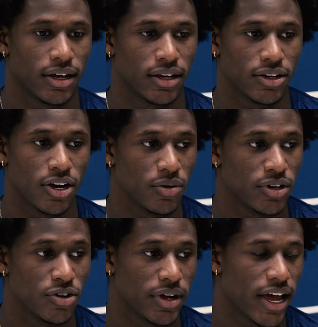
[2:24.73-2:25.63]
you know,
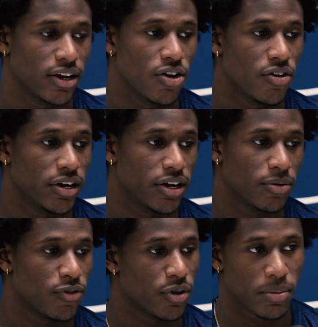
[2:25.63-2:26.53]
we knew we had to go in here
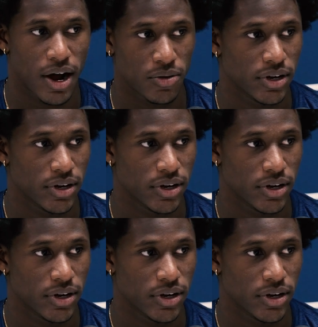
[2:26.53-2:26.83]
before the bye